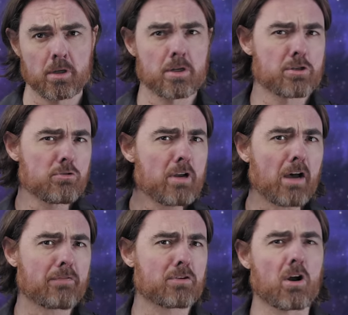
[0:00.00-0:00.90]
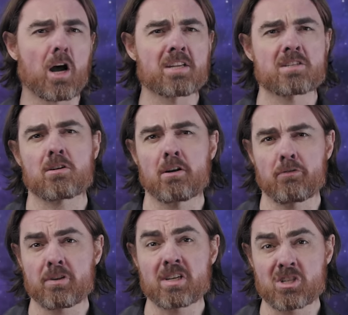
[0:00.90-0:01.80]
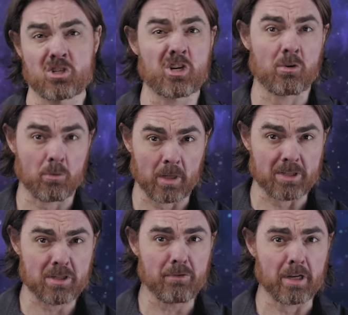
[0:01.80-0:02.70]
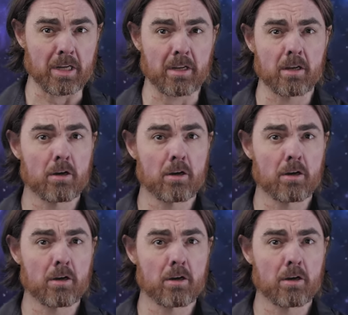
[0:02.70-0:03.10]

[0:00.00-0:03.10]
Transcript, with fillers: Soon after Einstein finished general relativity,